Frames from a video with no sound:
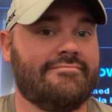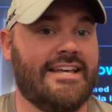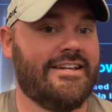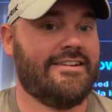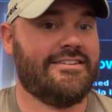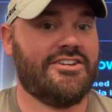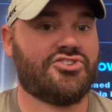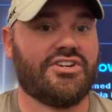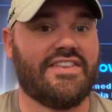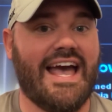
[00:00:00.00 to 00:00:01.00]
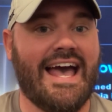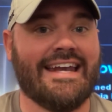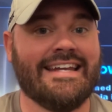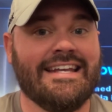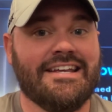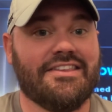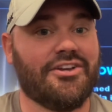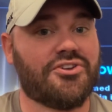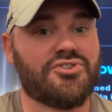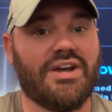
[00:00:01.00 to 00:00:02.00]
And in addition to that, they
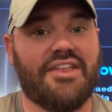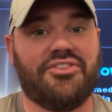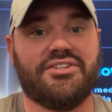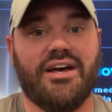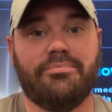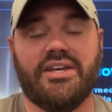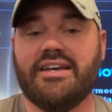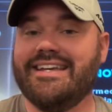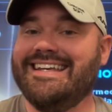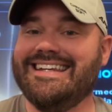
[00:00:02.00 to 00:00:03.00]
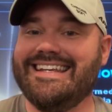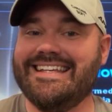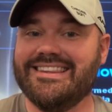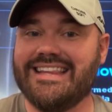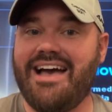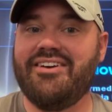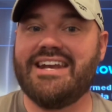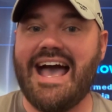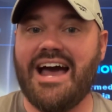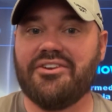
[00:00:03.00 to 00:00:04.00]
also got the W in
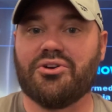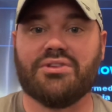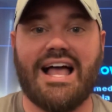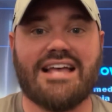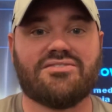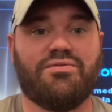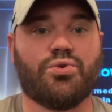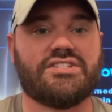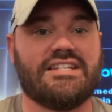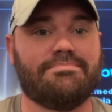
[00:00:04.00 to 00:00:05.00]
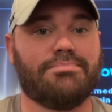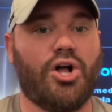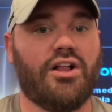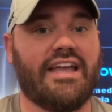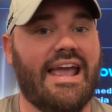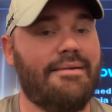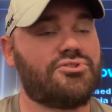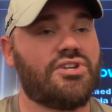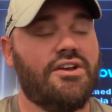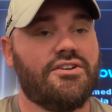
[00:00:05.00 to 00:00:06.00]
11 out of their last 14 ball
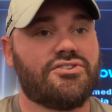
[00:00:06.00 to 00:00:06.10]
games.